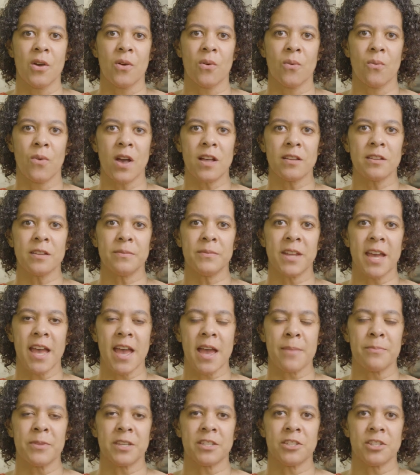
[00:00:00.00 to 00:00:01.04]
Welcome to
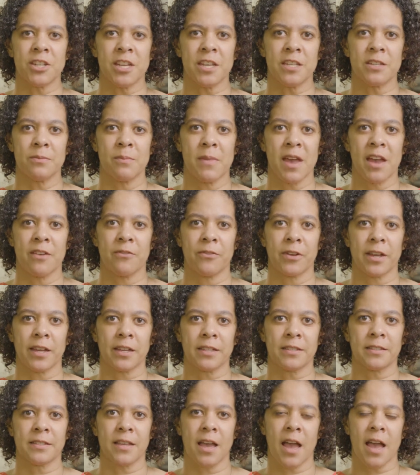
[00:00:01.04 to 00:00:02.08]
AppExchange
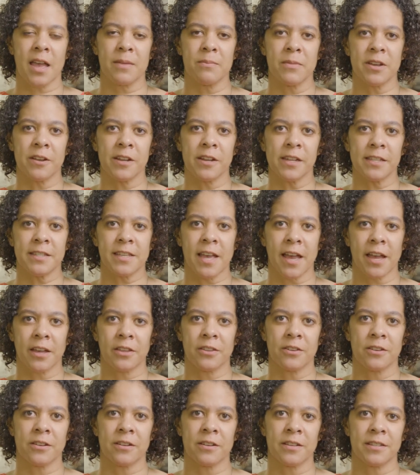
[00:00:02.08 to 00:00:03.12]
Mavericks. I'm Mary
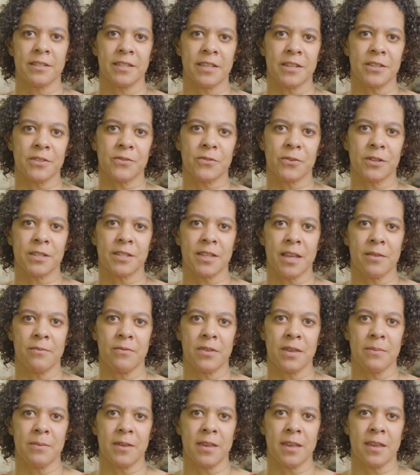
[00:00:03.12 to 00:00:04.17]
Tagler, a Salesforce
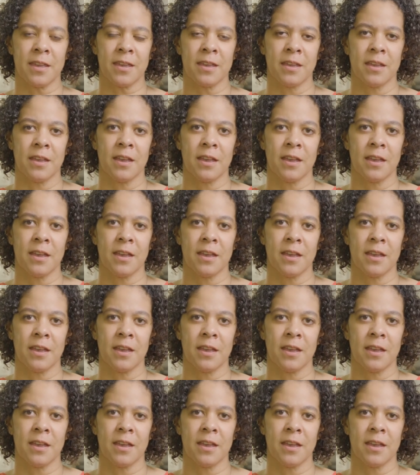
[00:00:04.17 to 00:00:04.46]
MVP.